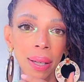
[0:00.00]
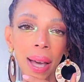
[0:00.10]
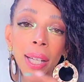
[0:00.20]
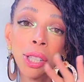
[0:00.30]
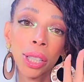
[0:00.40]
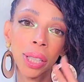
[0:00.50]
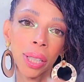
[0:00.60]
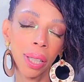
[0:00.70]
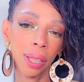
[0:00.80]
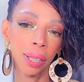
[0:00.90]
And look at the
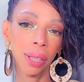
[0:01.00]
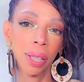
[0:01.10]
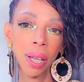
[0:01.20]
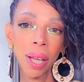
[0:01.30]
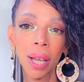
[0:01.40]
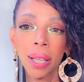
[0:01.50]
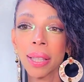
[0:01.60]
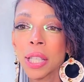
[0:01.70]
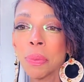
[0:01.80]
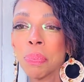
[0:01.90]
color.
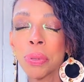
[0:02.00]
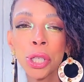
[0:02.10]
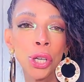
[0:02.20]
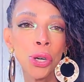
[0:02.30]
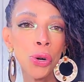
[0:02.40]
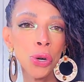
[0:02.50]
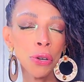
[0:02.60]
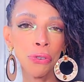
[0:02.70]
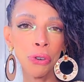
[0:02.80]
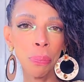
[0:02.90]
This
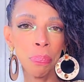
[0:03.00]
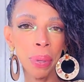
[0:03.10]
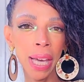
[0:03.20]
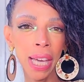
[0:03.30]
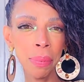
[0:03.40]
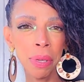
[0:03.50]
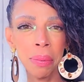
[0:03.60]
beautiful baby